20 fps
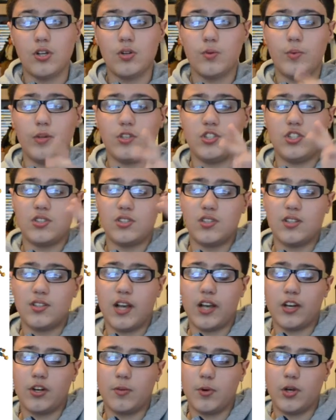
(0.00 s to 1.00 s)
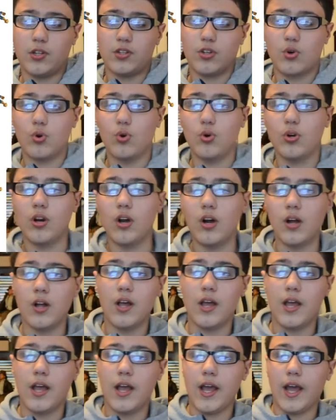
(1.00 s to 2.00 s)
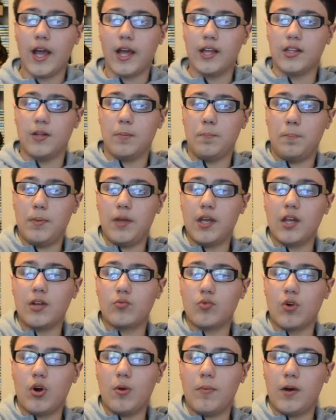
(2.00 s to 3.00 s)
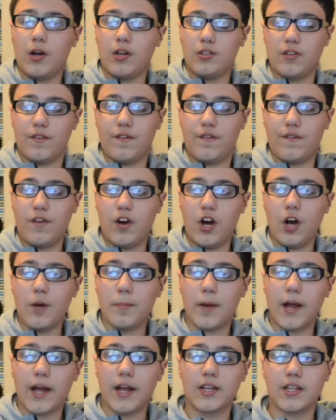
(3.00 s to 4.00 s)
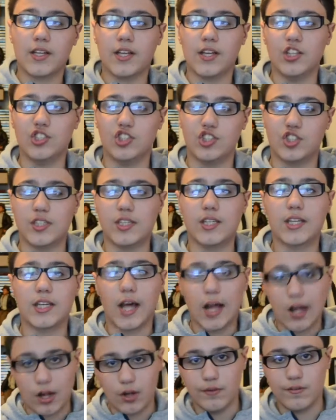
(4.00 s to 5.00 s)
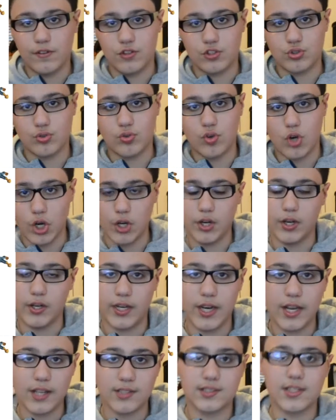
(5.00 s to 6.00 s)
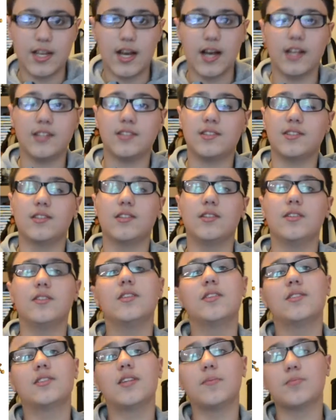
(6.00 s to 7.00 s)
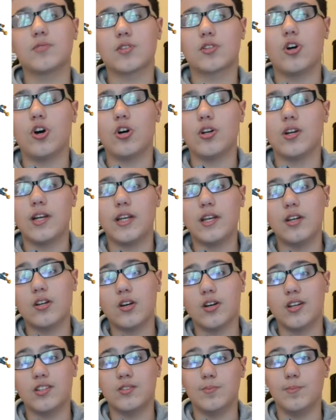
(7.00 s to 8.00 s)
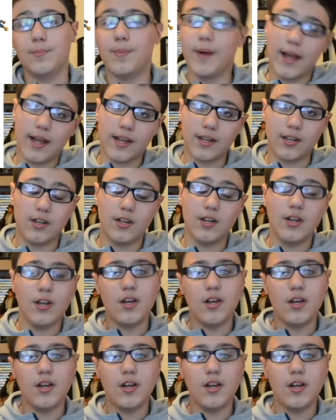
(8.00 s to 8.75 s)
which is the Dinobot in the corner. And the big robot on the far back is Galvatron. Yes, guys, Decepticon leader is back.